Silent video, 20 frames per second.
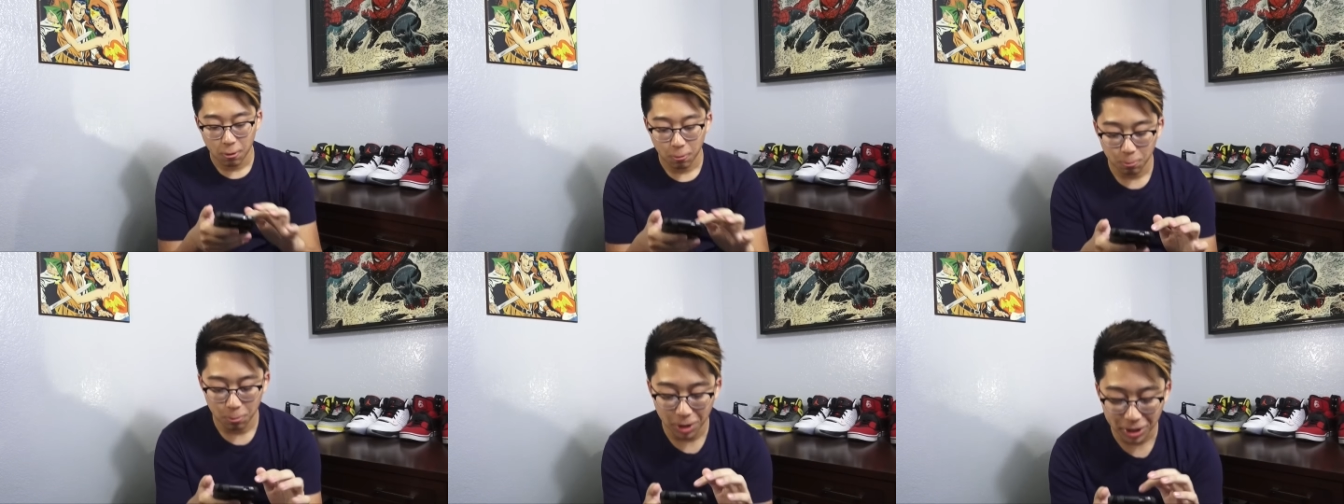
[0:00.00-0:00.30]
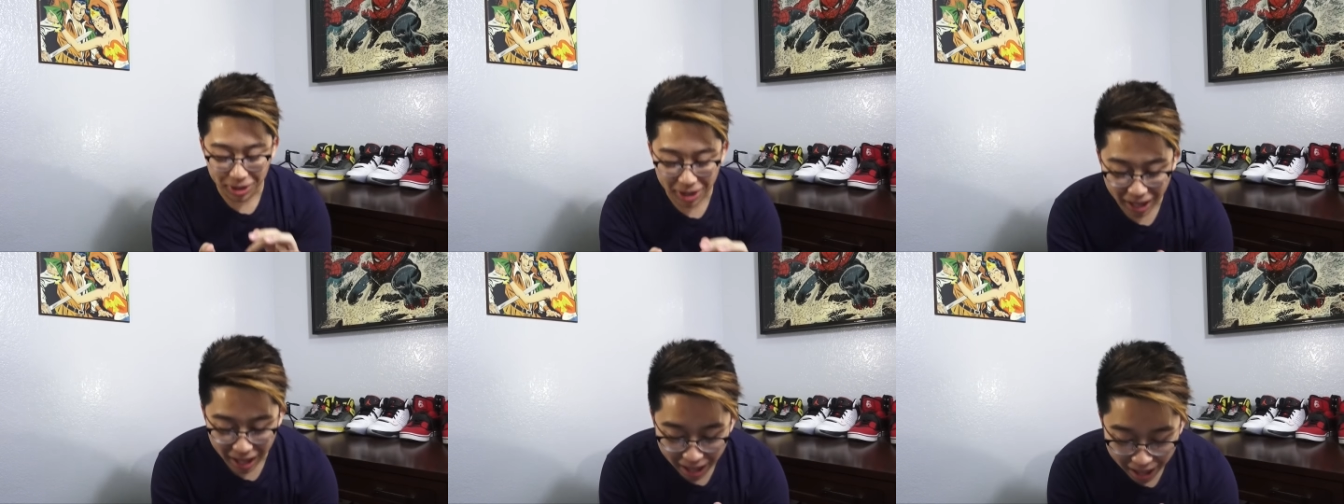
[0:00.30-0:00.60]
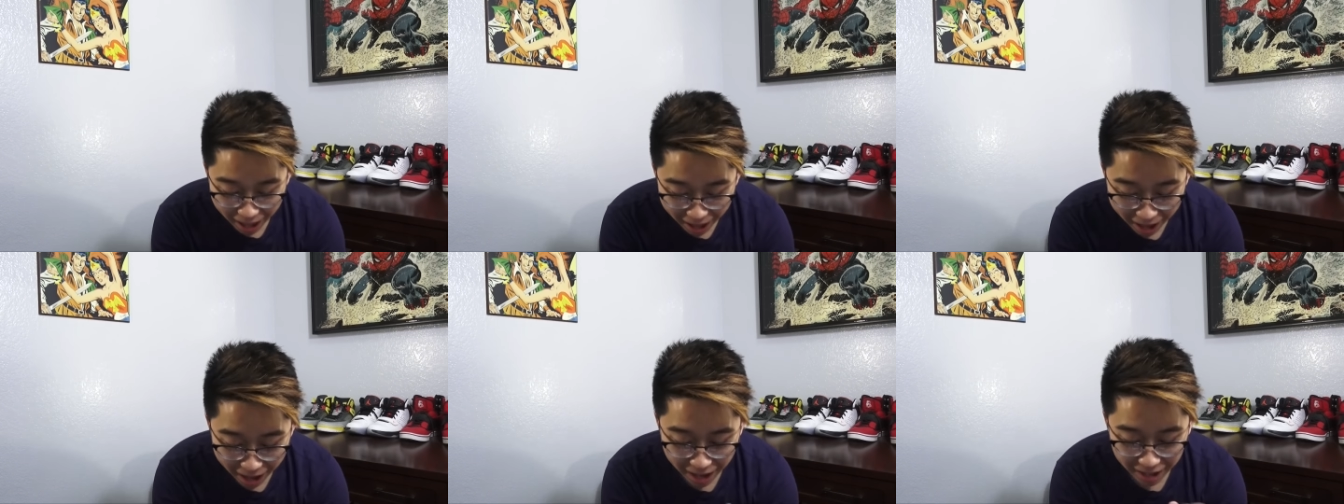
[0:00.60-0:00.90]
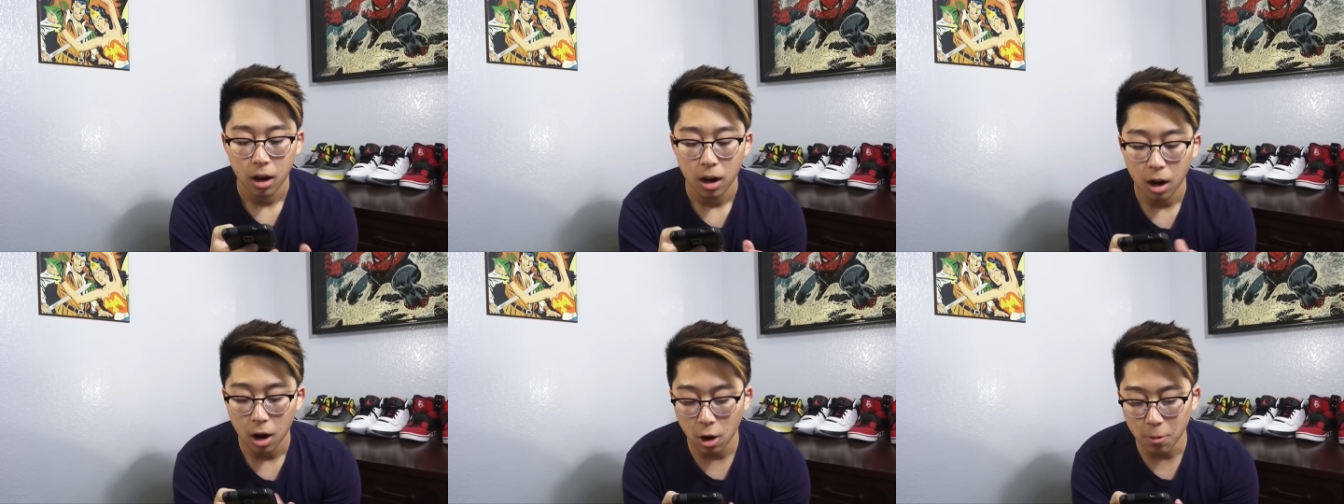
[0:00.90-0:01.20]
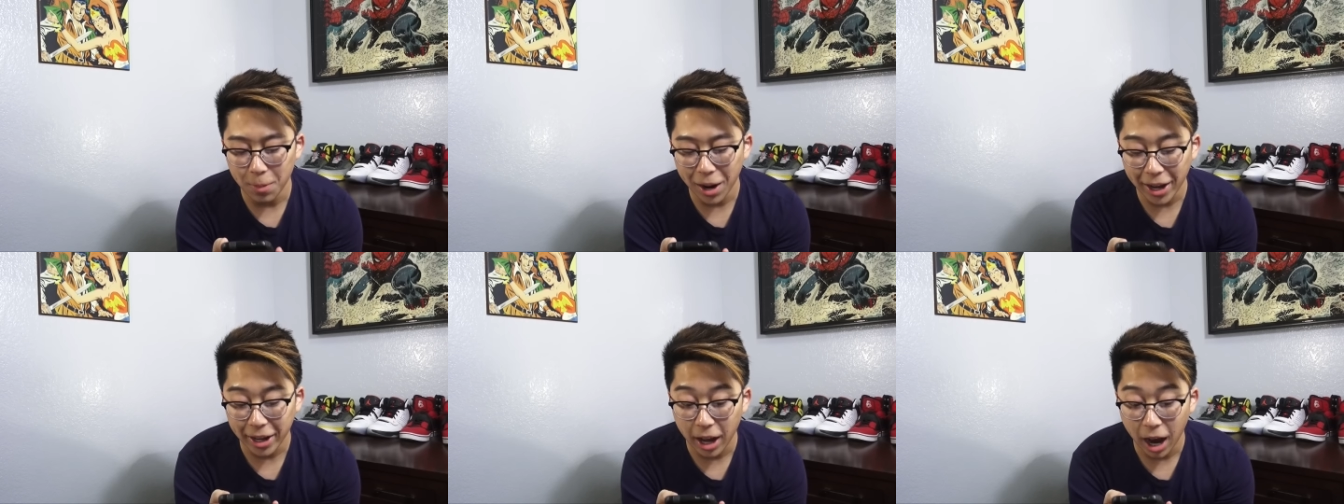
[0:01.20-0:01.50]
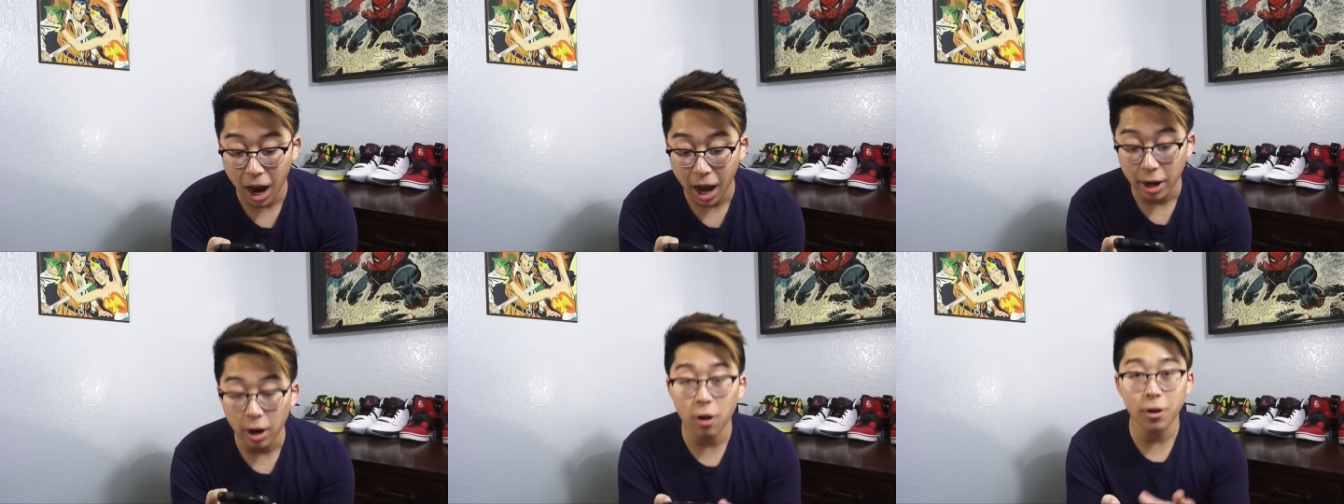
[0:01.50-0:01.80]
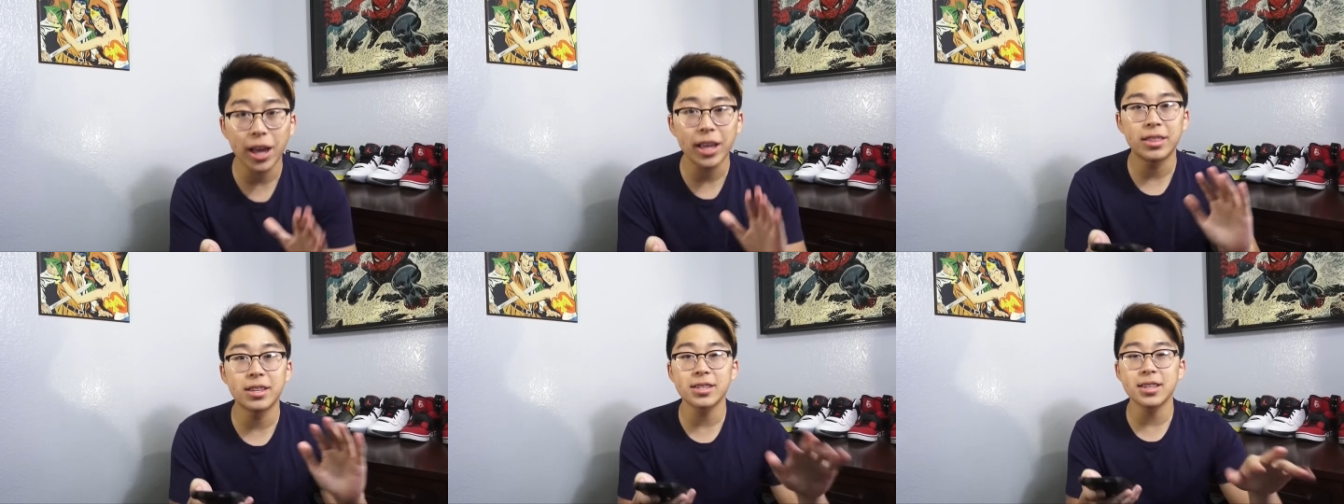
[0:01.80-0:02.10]
What the heck? Oh my god.
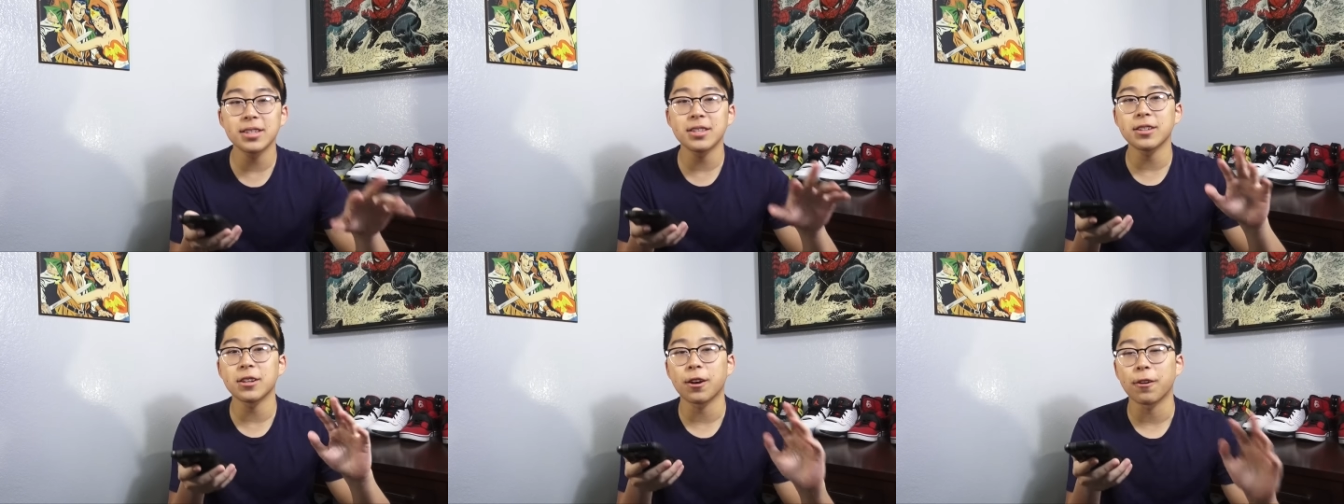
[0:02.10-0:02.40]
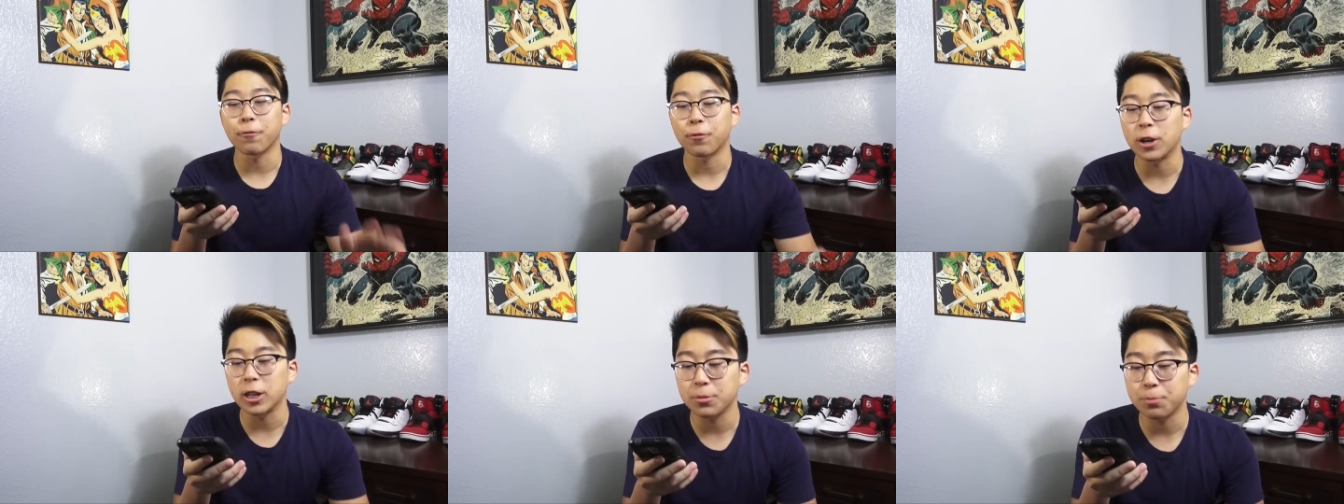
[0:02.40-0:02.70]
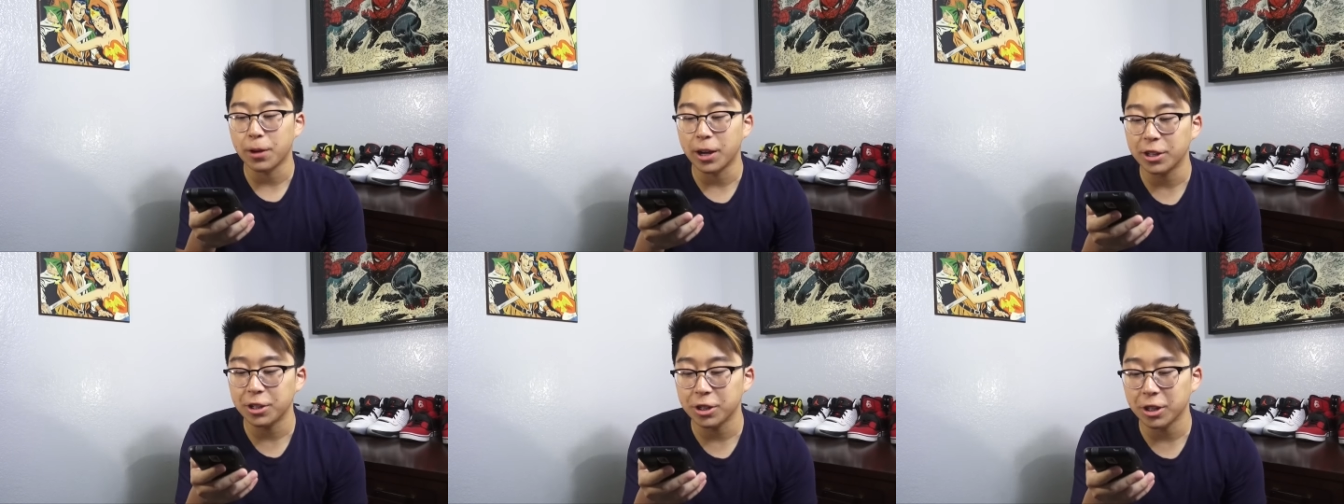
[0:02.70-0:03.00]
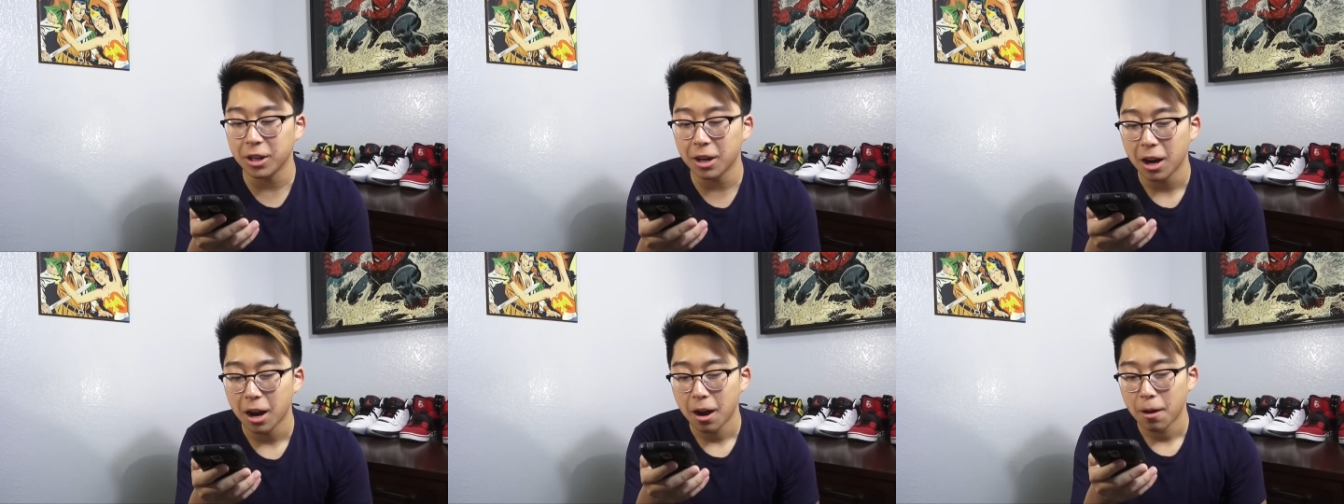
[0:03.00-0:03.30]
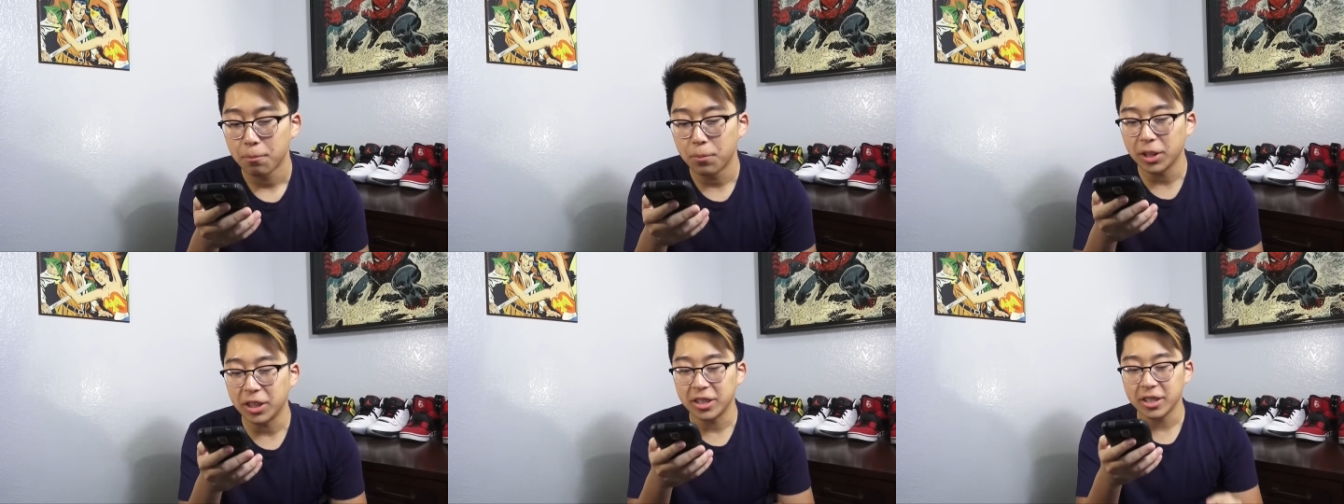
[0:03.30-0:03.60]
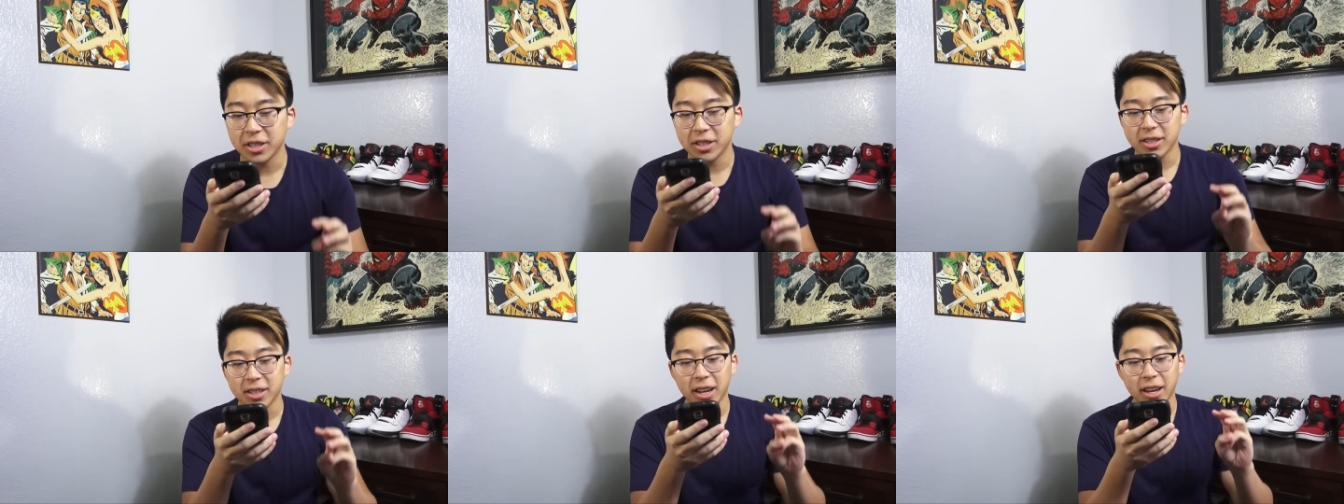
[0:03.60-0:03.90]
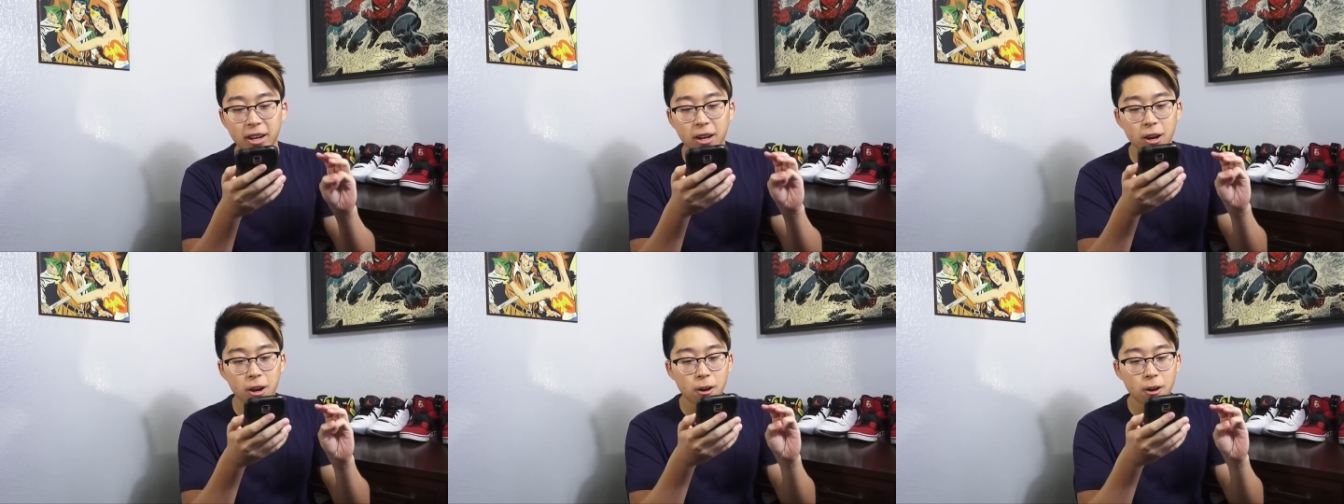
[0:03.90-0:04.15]
Okay, this isn't her first picture, but this is like